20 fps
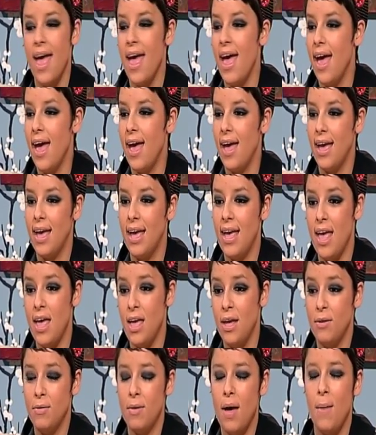
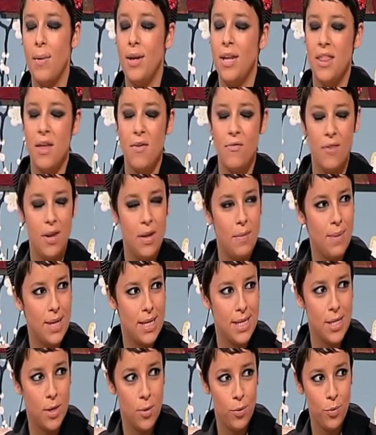En Avenida Felipe II,
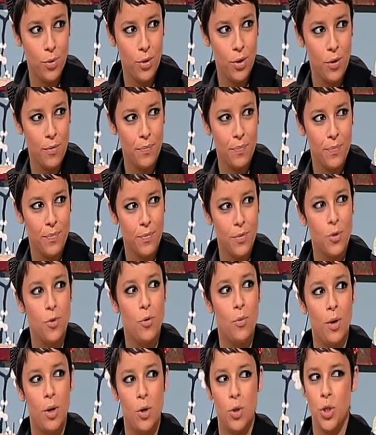
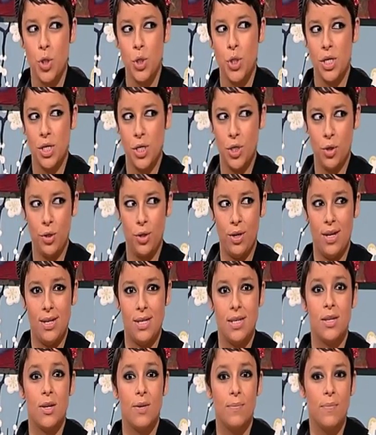número 8, sexto 3,
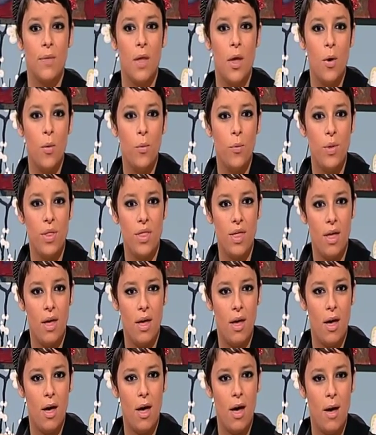with
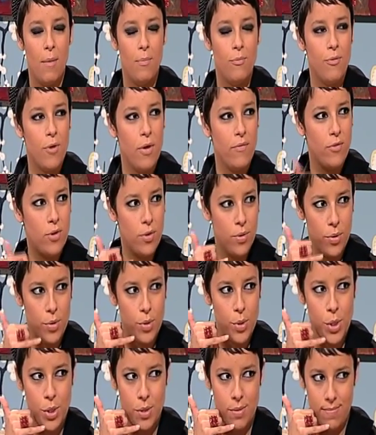a
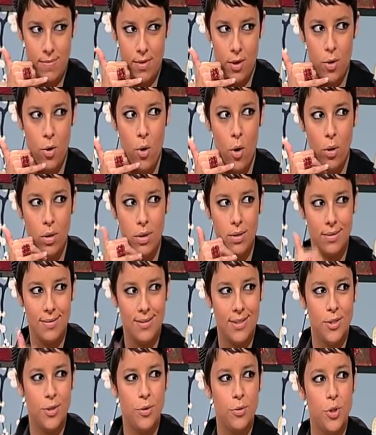previous call
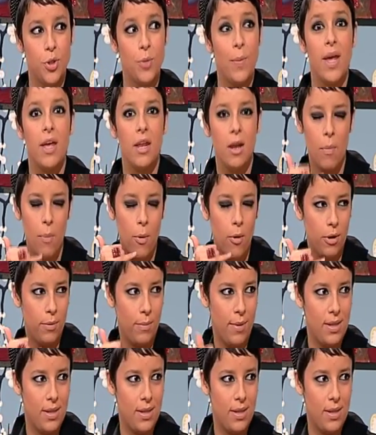to make an appointment.